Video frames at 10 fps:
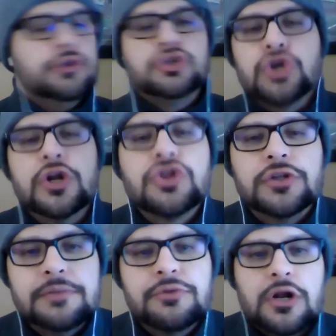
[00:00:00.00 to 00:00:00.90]
traditional
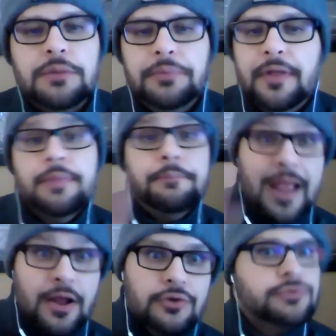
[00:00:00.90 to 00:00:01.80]
teams are going to play, the
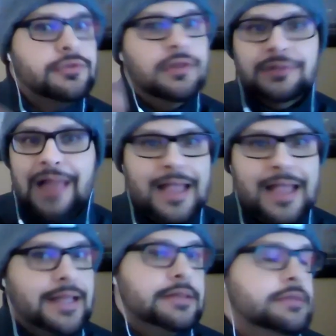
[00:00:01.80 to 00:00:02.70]
Bears, the
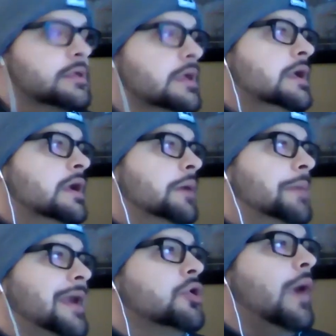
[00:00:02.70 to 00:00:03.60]
Lions.
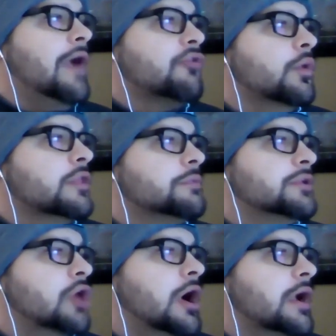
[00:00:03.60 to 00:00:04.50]
I know everyone's been
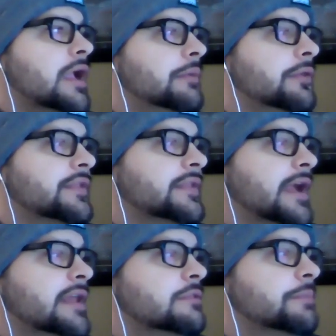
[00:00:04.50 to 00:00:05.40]
talking about the
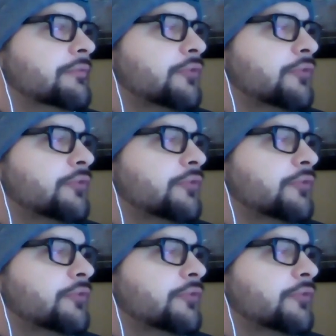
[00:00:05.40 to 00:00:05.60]
Titans, but for